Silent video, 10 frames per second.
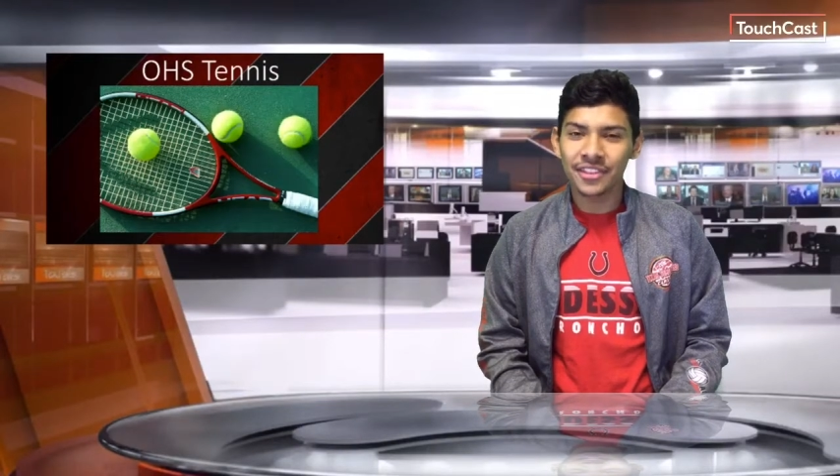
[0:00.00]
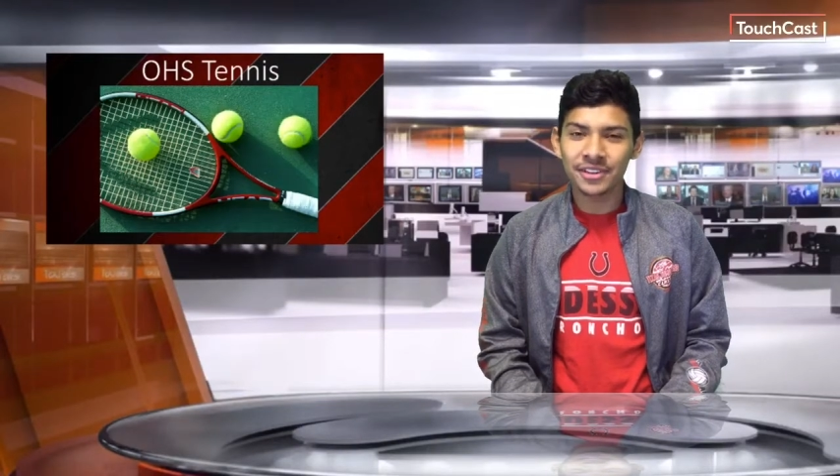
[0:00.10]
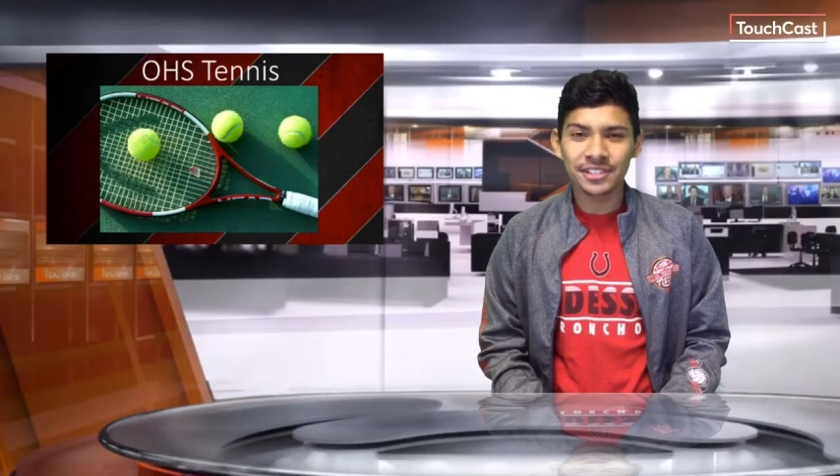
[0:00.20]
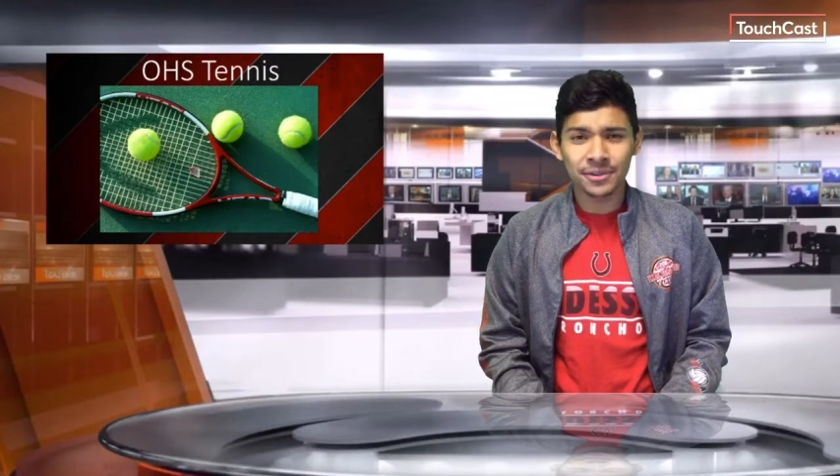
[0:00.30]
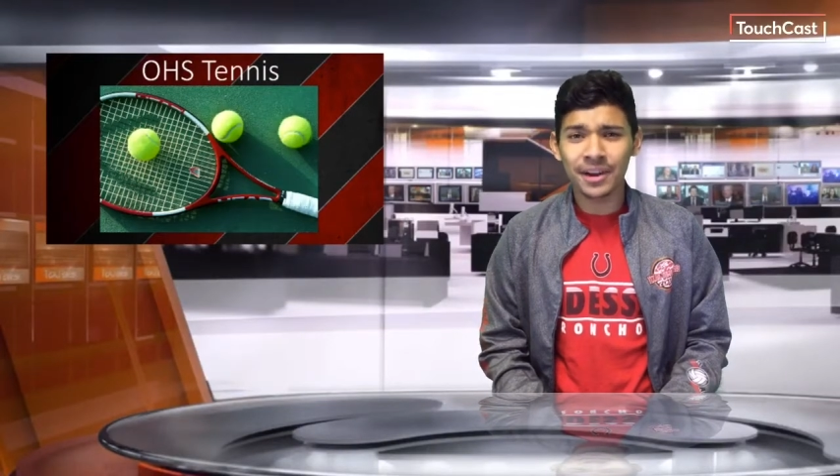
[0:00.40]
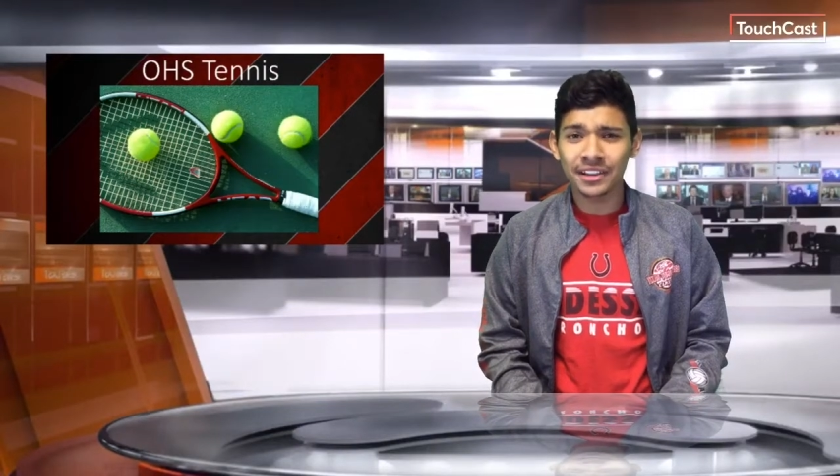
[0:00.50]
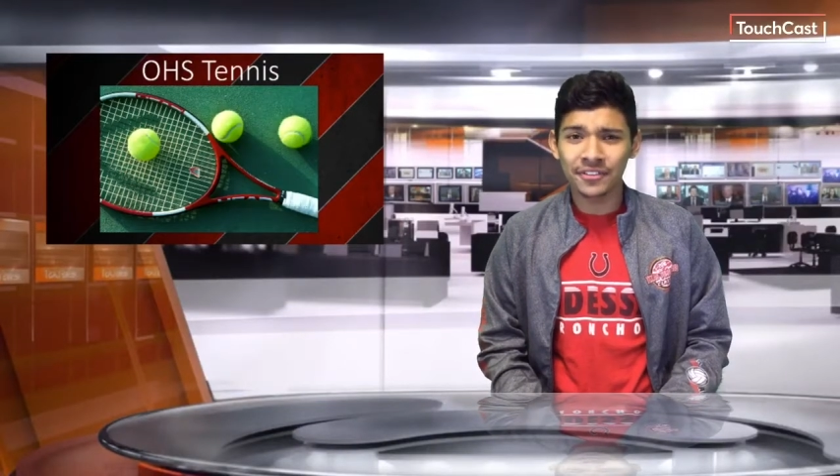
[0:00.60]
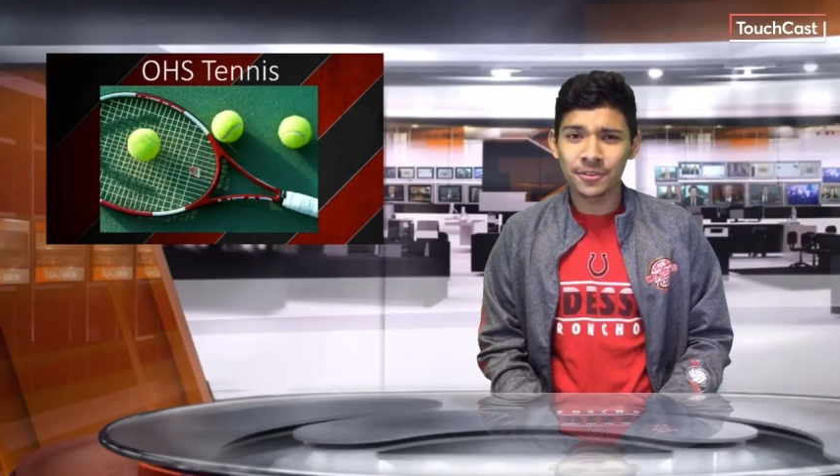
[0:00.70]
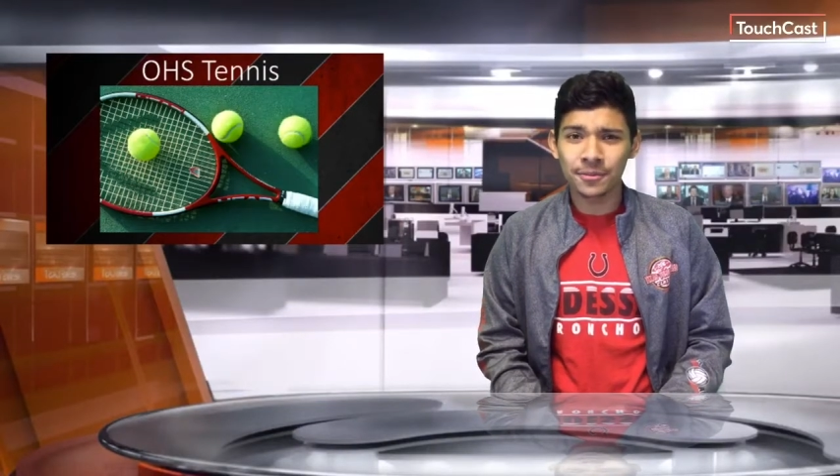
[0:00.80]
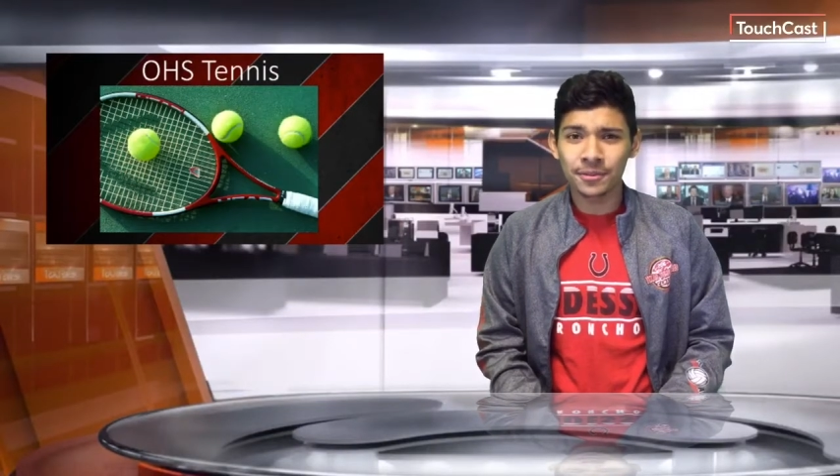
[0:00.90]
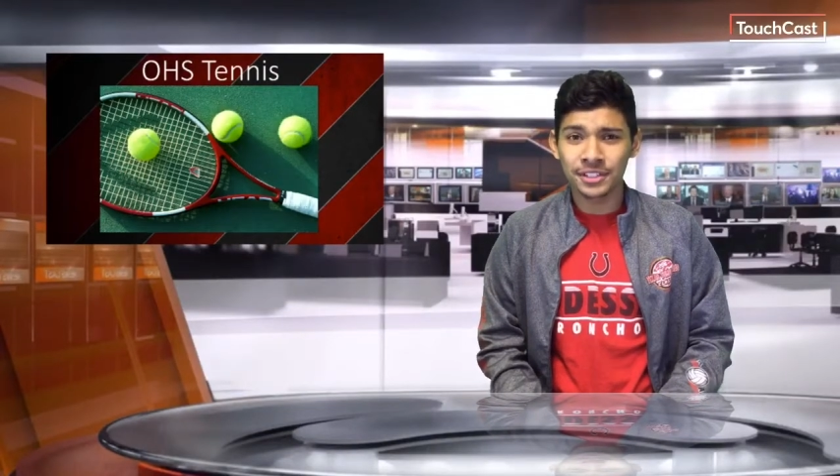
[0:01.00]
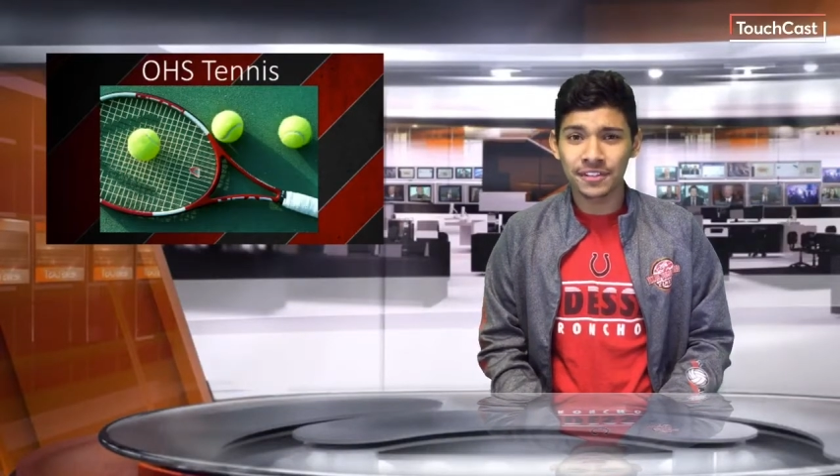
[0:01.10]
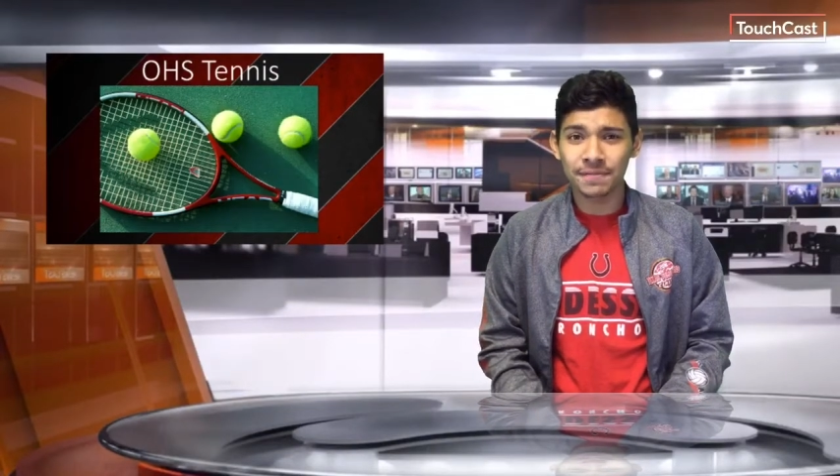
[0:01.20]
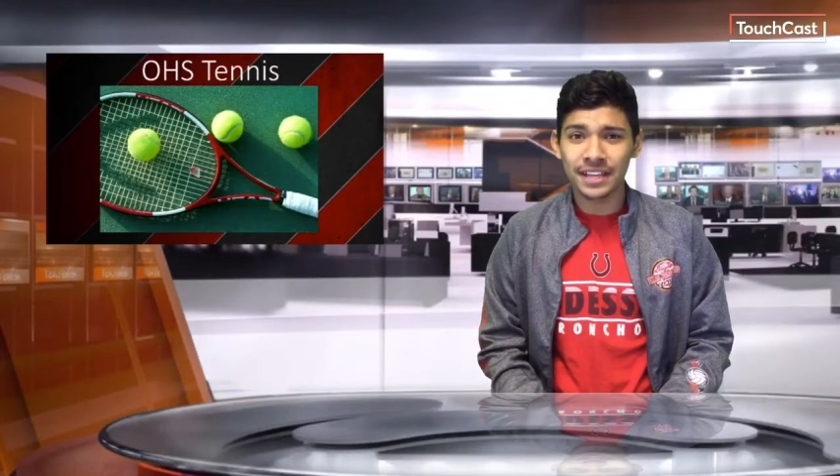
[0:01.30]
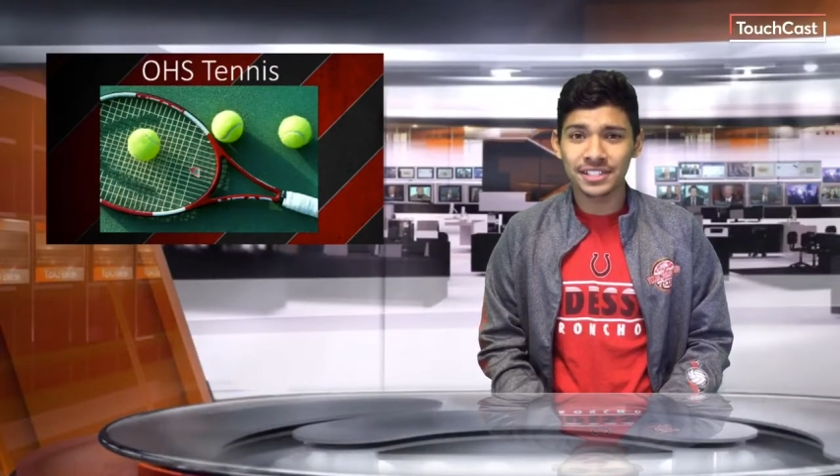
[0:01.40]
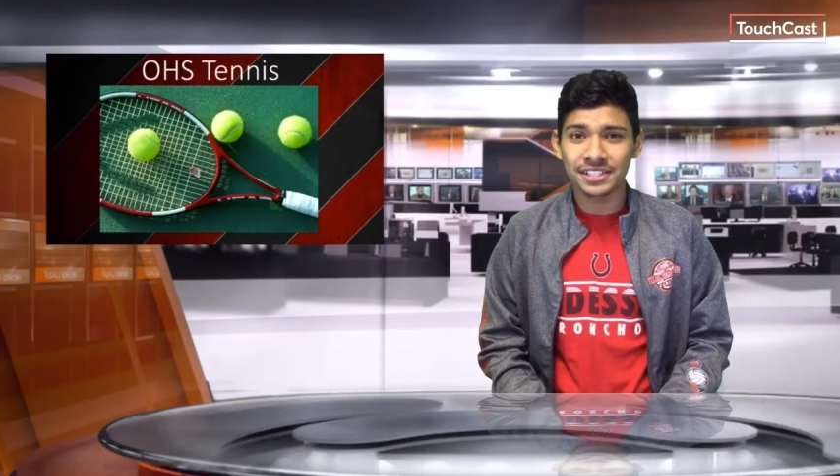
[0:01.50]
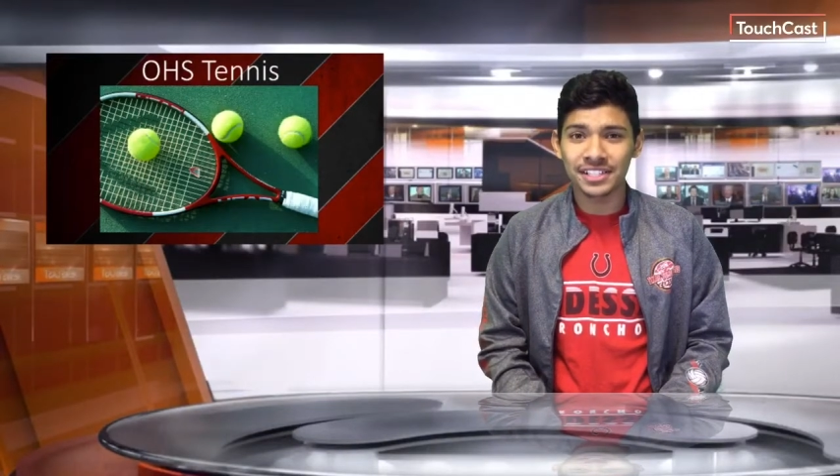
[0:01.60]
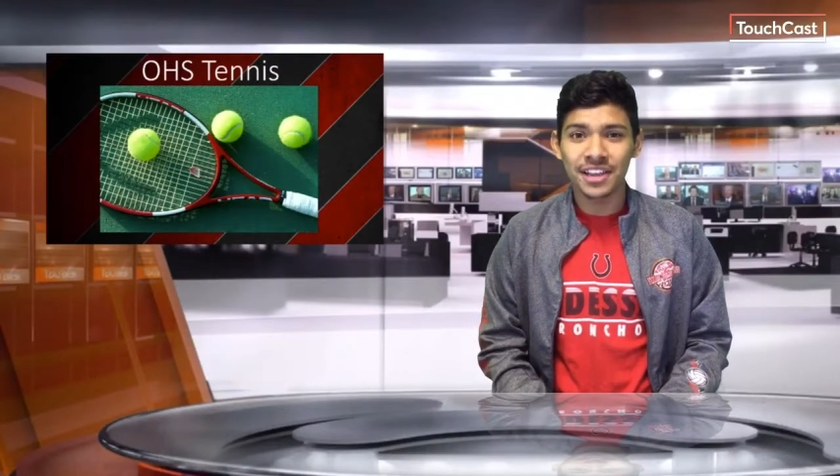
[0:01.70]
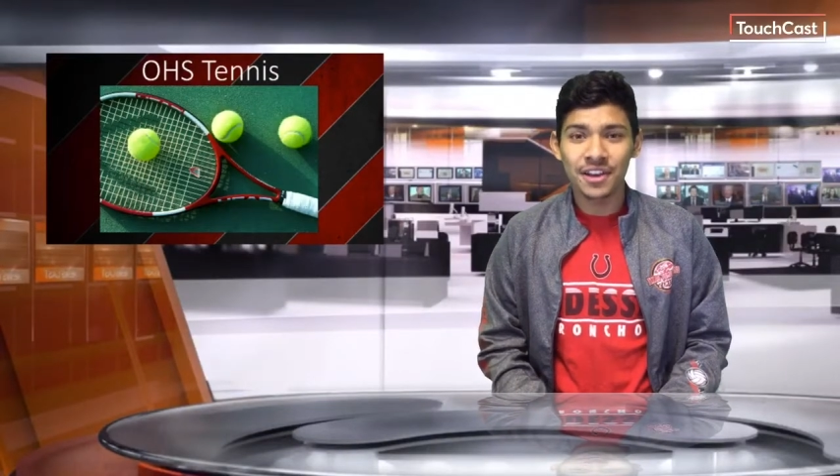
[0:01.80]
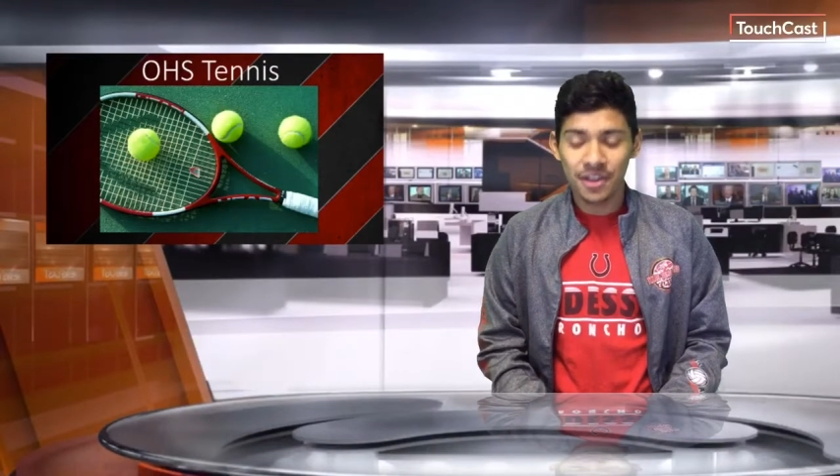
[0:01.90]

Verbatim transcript: and there was quite a few tough matches.